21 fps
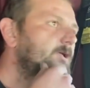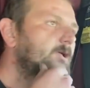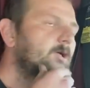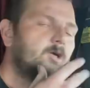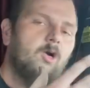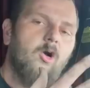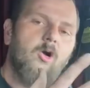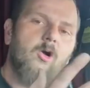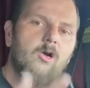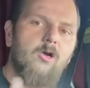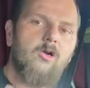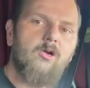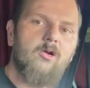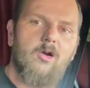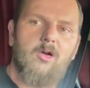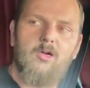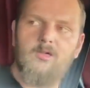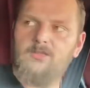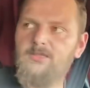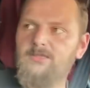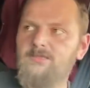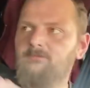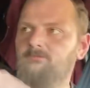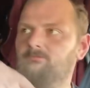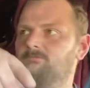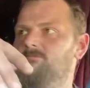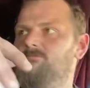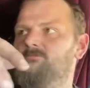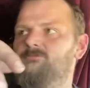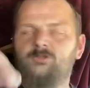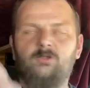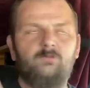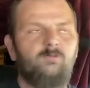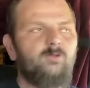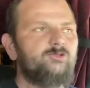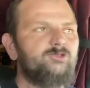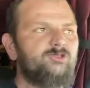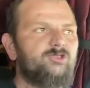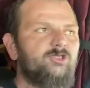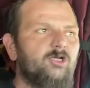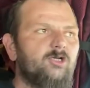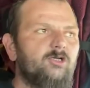Car hauling,
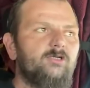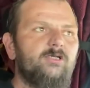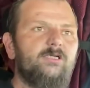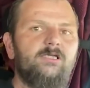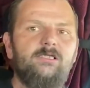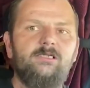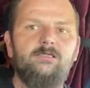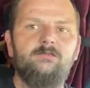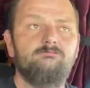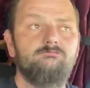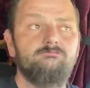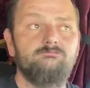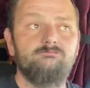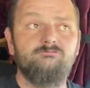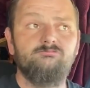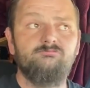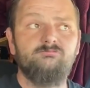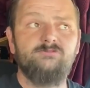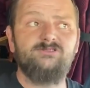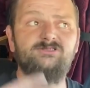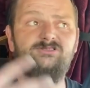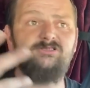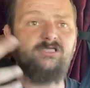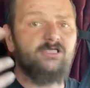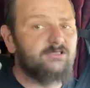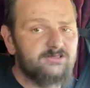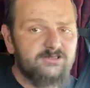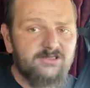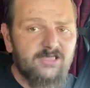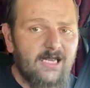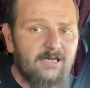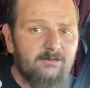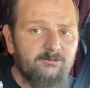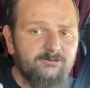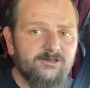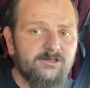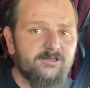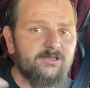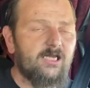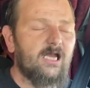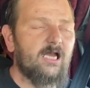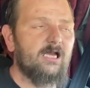almost
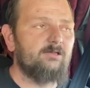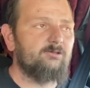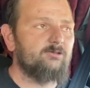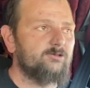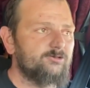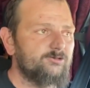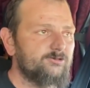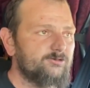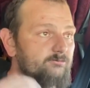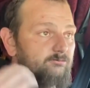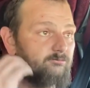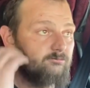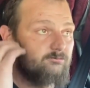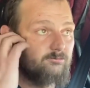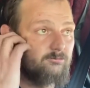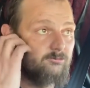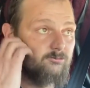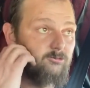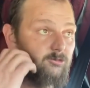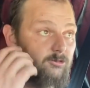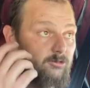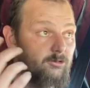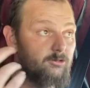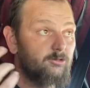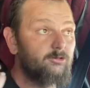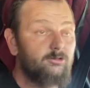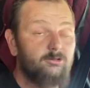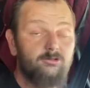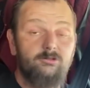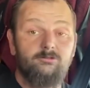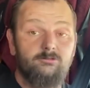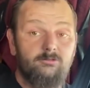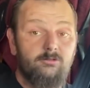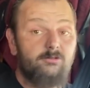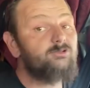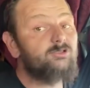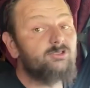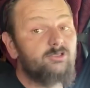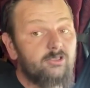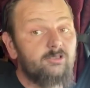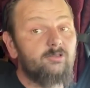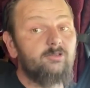$36,000. It's
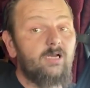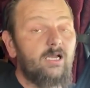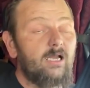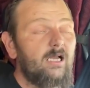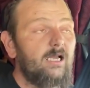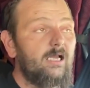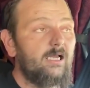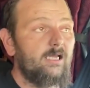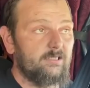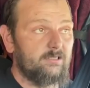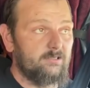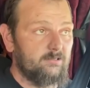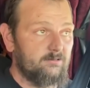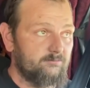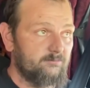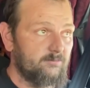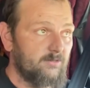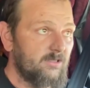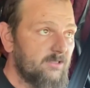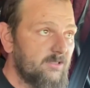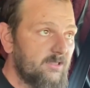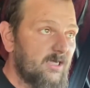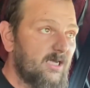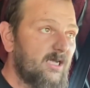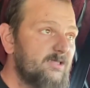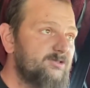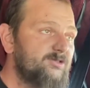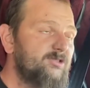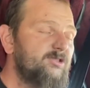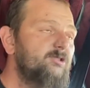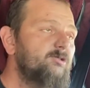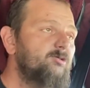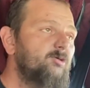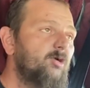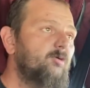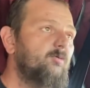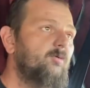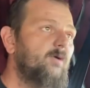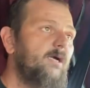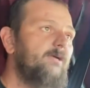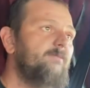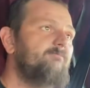a little high. I said, you know
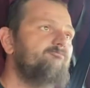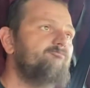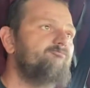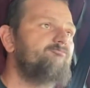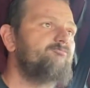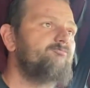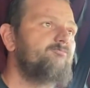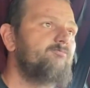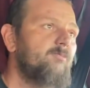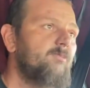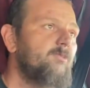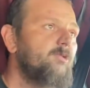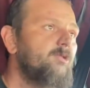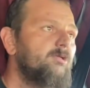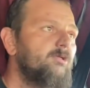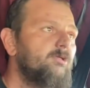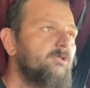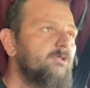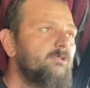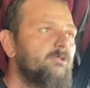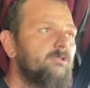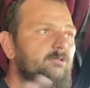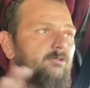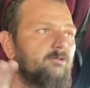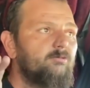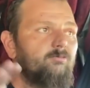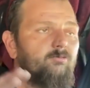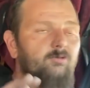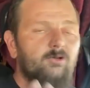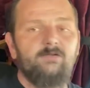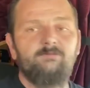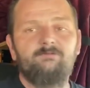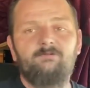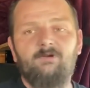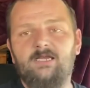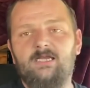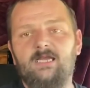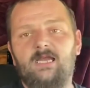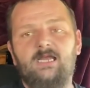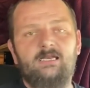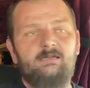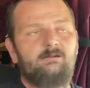what? What if I
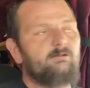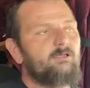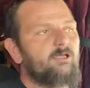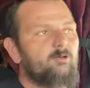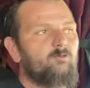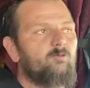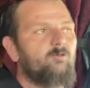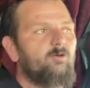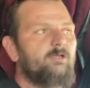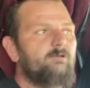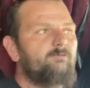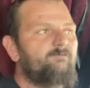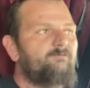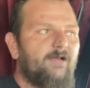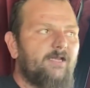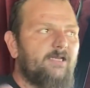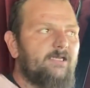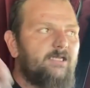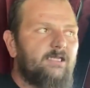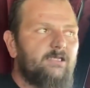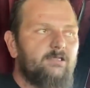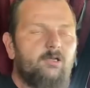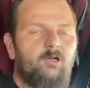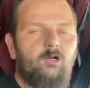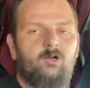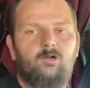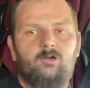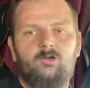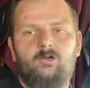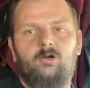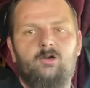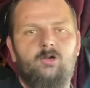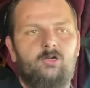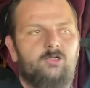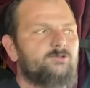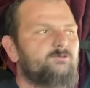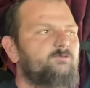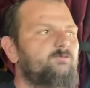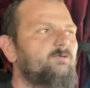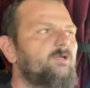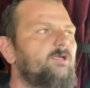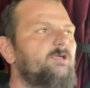got it? Like, what if I didn't haul cars?
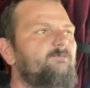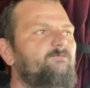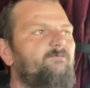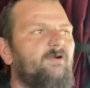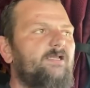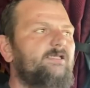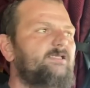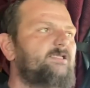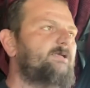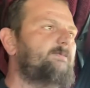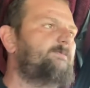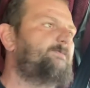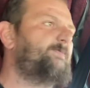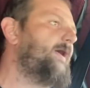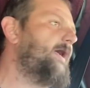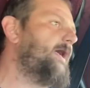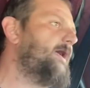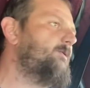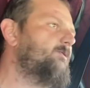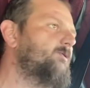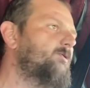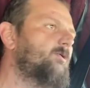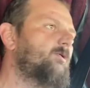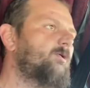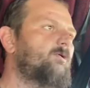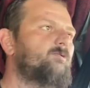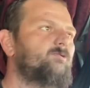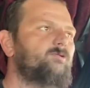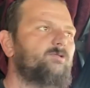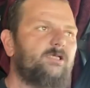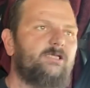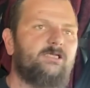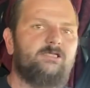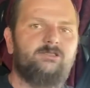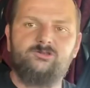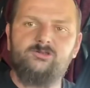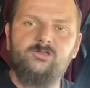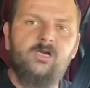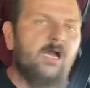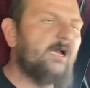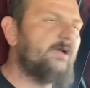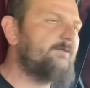What if I did power only,
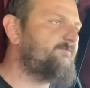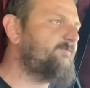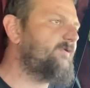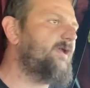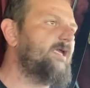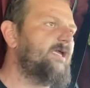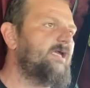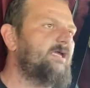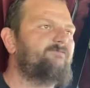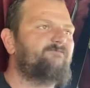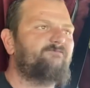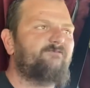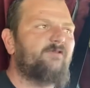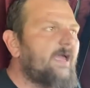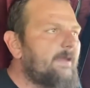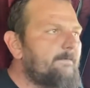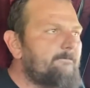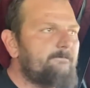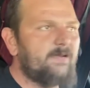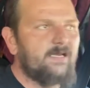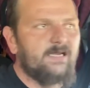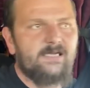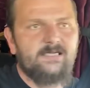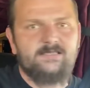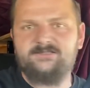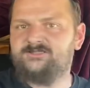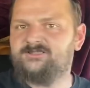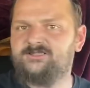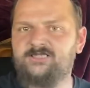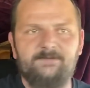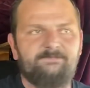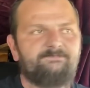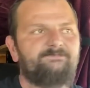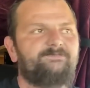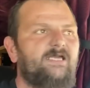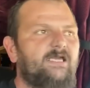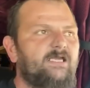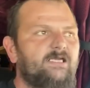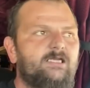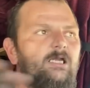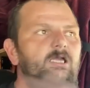dry van, flatbed, step deck?